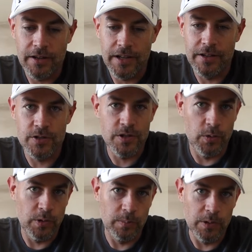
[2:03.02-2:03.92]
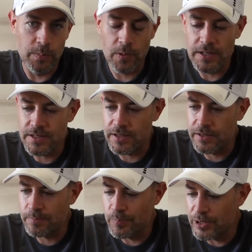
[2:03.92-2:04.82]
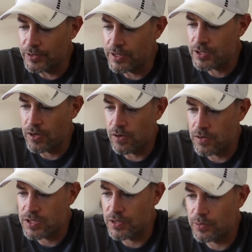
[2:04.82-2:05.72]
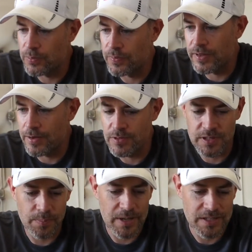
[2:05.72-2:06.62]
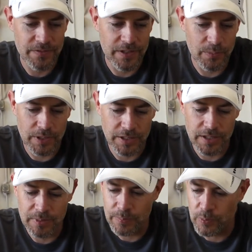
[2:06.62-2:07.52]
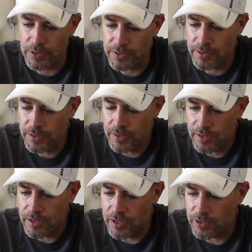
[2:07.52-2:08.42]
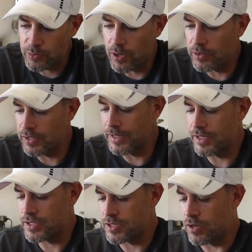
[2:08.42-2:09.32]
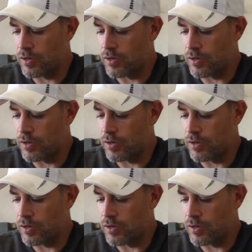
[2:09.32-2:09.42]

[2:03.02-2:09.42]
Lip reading: Again, there's no real blueprint to building this car, so that was the best fit we could come up with. Throttle linkage is all